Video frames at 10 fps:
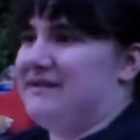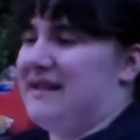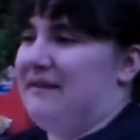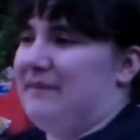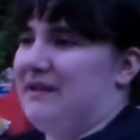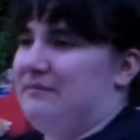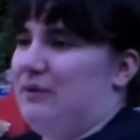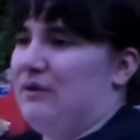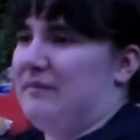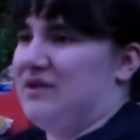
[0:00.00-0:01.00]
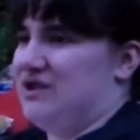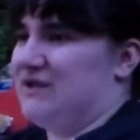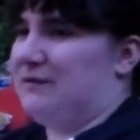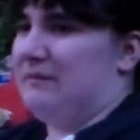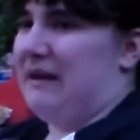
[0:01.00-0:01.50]
Does that mean Pokemon
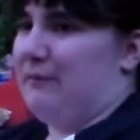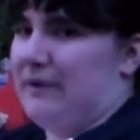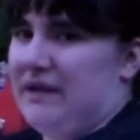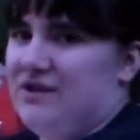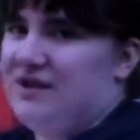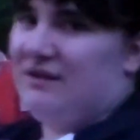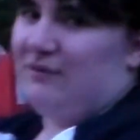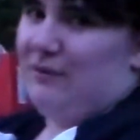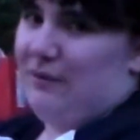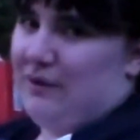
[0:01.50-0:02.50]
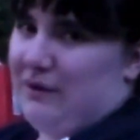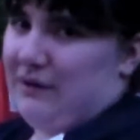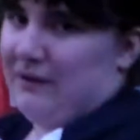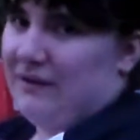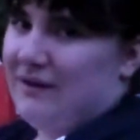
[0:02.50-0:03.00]
just from that region, or